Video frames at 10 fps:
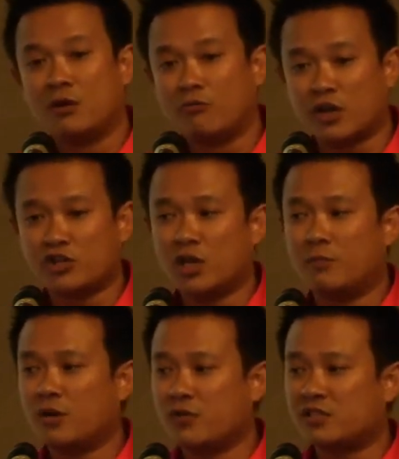rushing
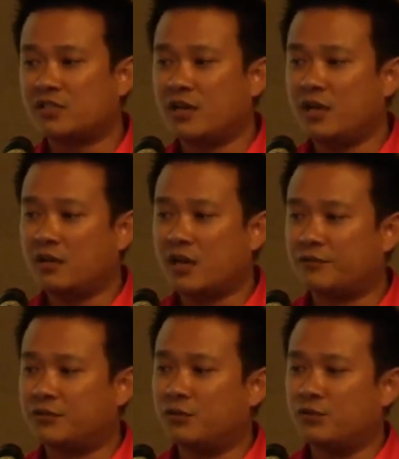about yesterday
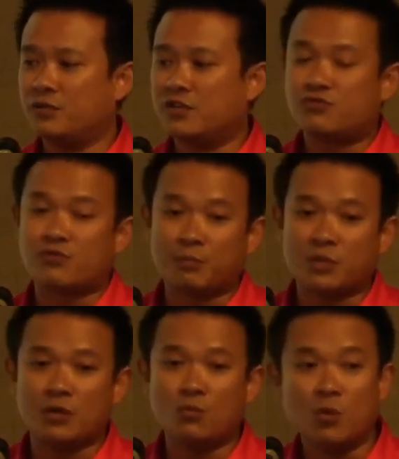afternoon,
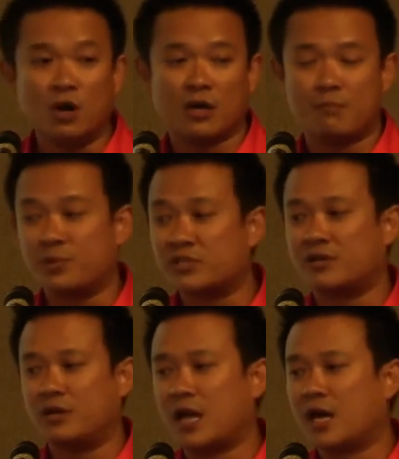disrupting work and
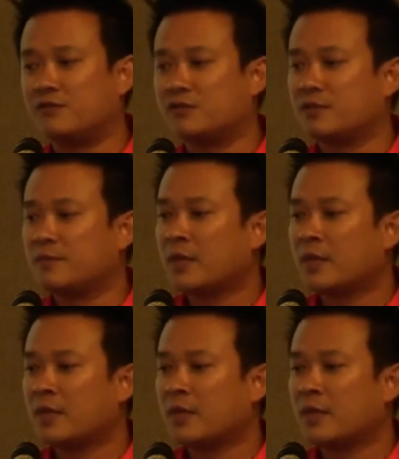personal lives,